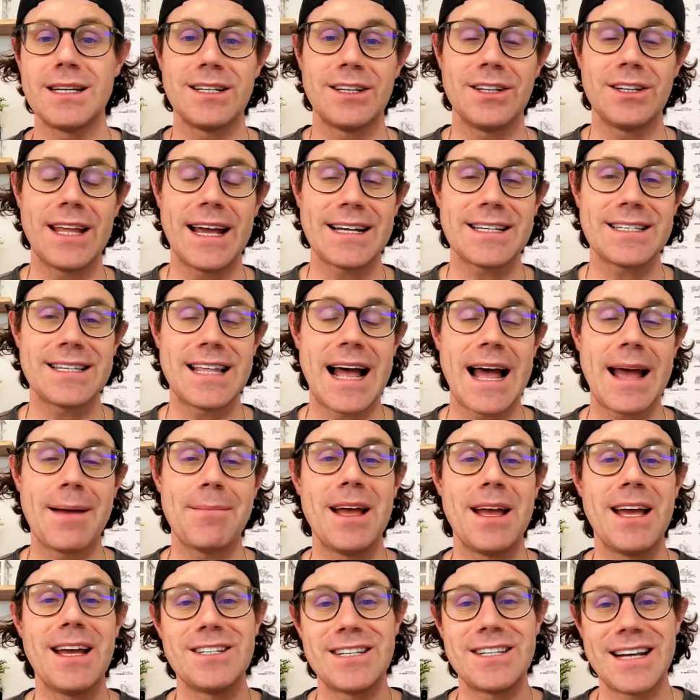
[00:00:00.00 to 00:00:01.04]
Till next
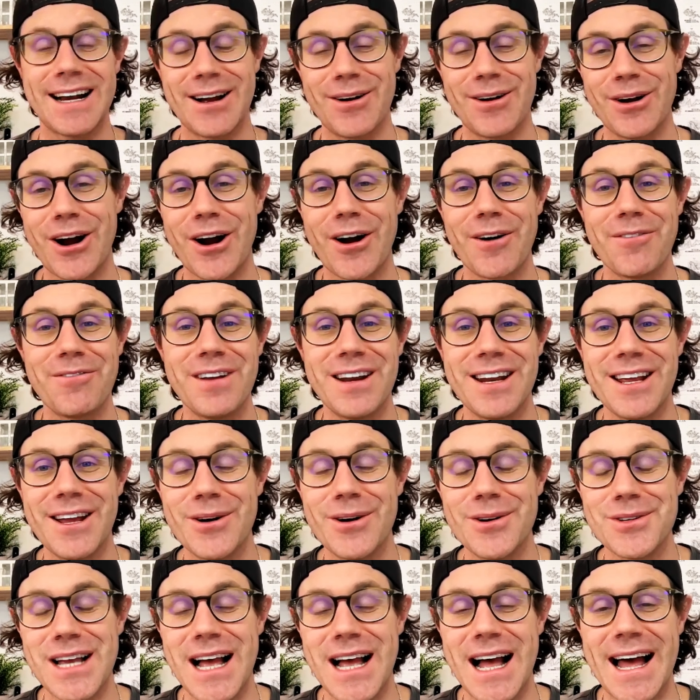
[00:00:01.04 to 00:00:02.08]
time, check out our
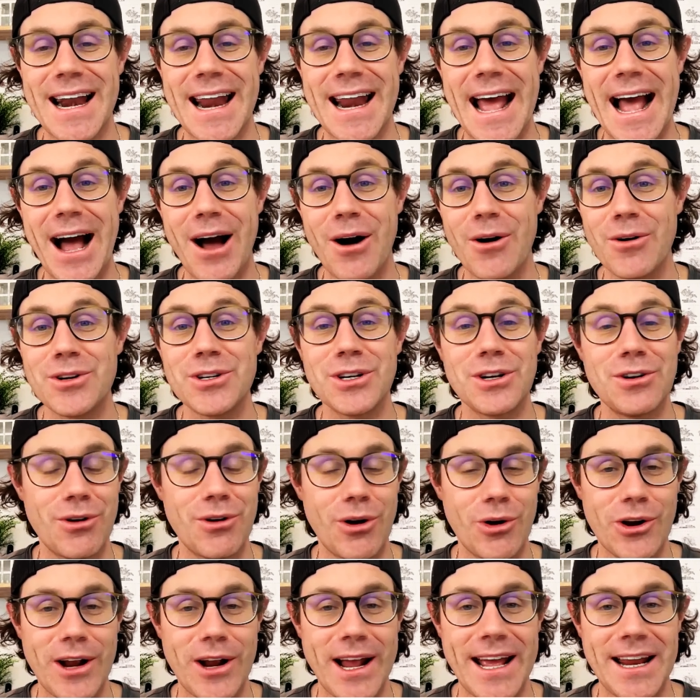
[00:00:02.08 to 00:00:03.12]
videos on how to
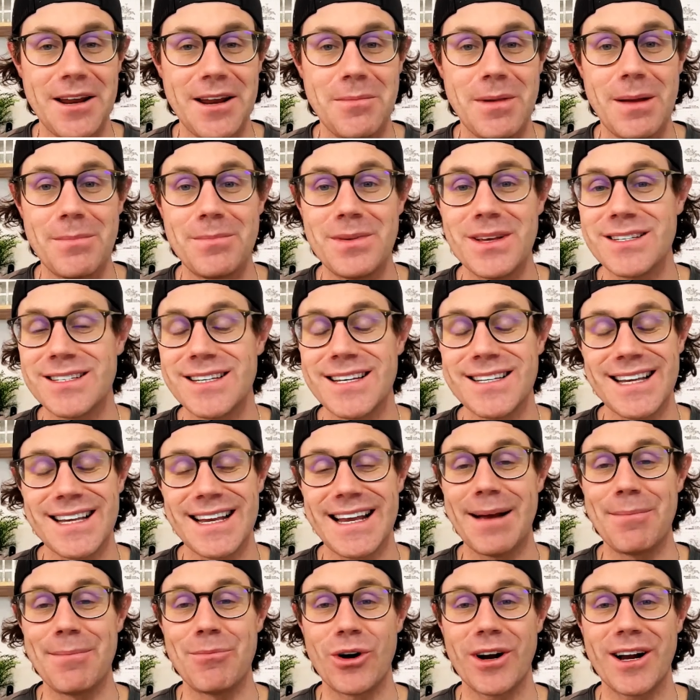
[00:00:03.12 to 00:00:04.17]
grow your handyman business and
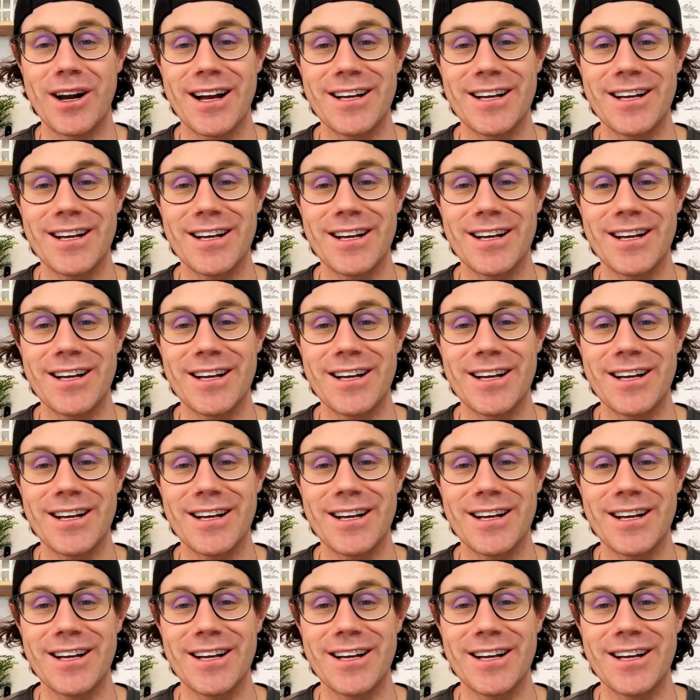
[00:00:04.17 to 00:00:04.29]
get more